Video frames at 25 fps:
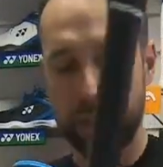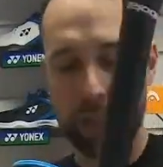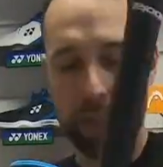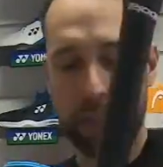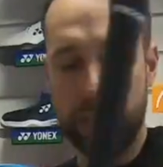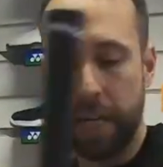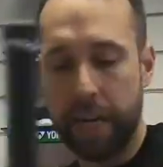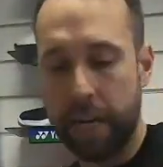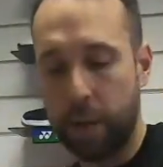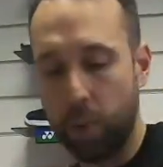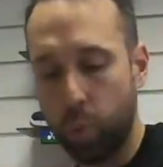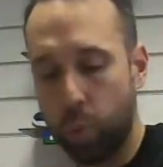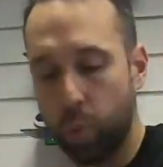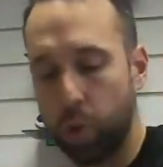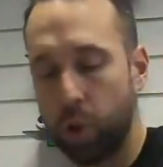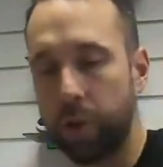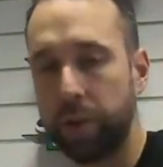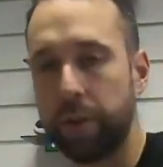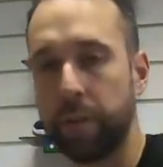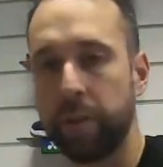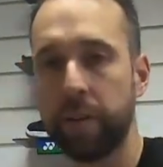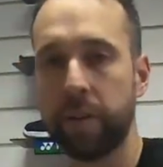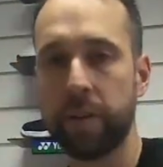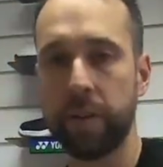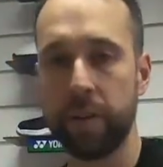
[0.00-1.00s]
There's like
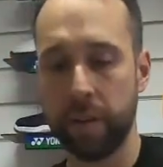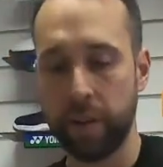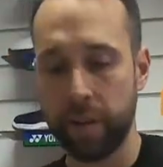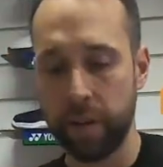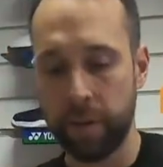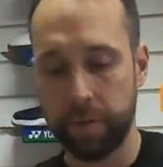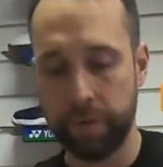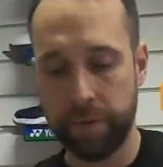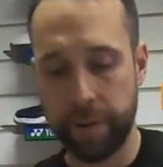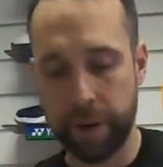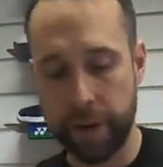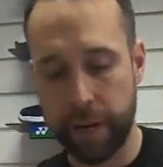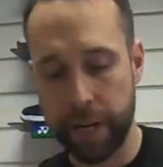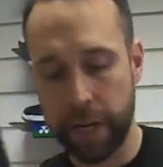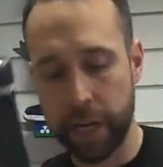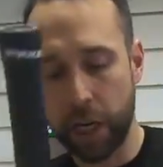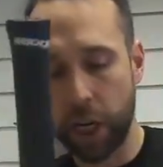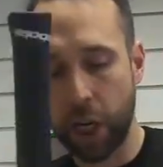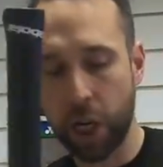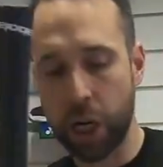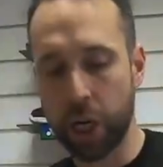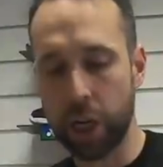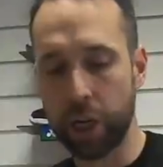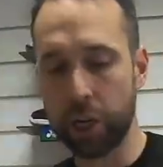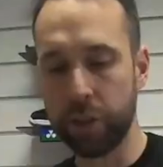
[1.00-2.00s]
one very
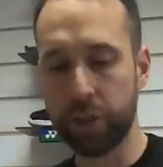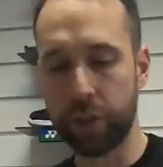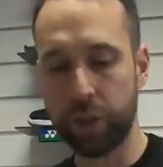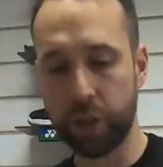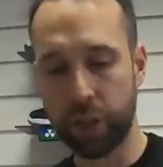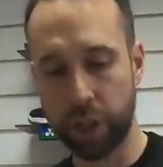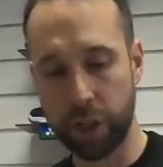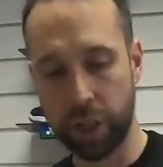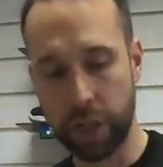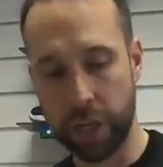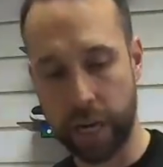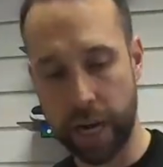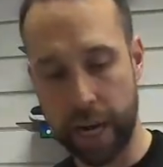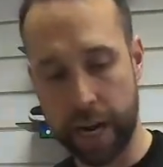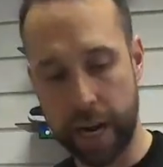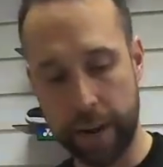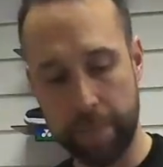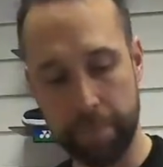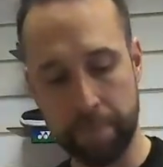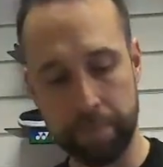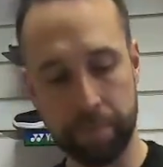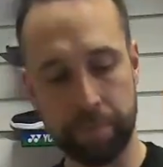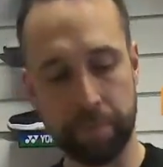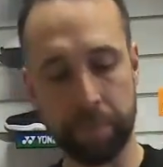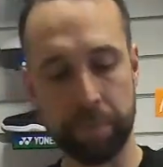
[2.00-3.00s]
large
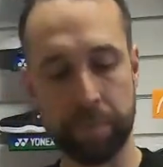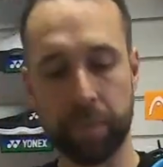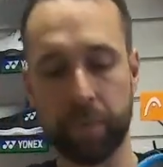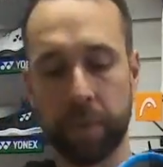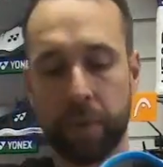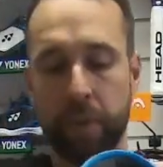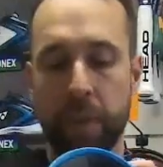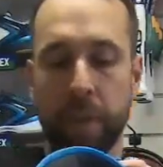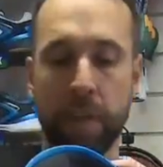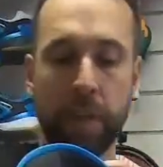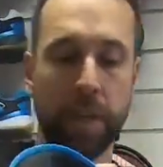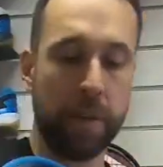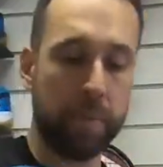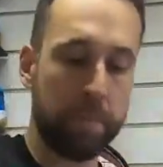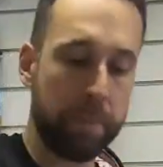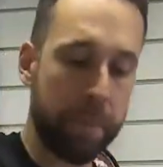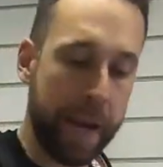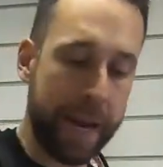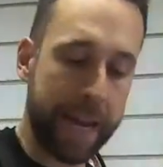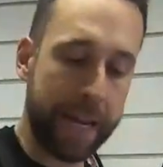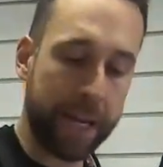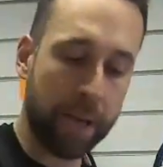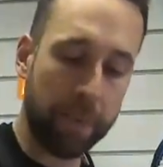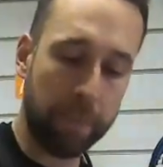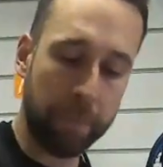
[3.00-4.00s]

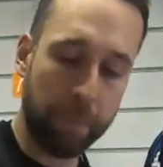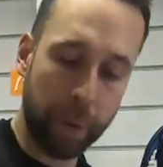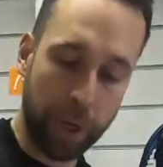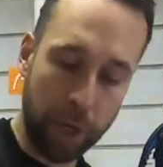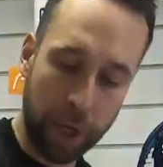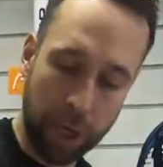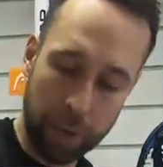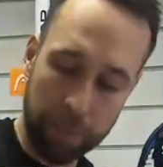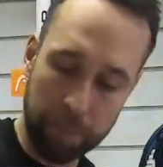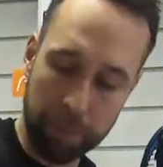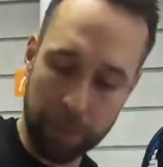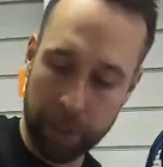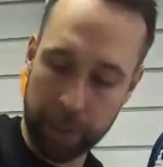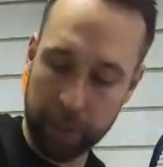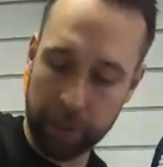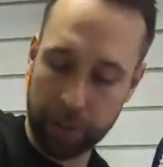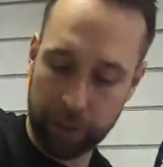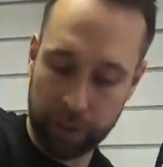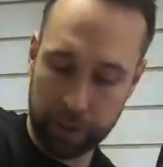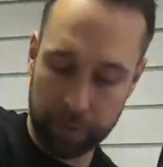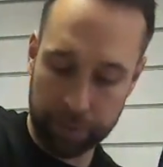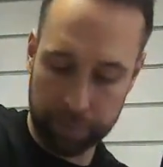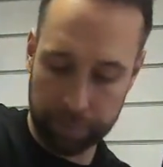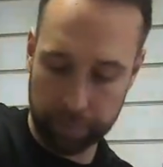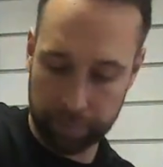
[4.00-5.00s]
main
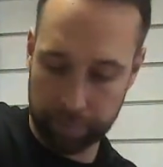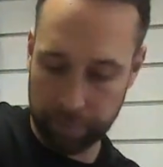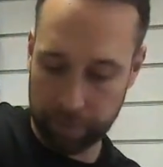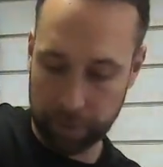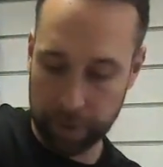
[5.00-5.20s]
compartment.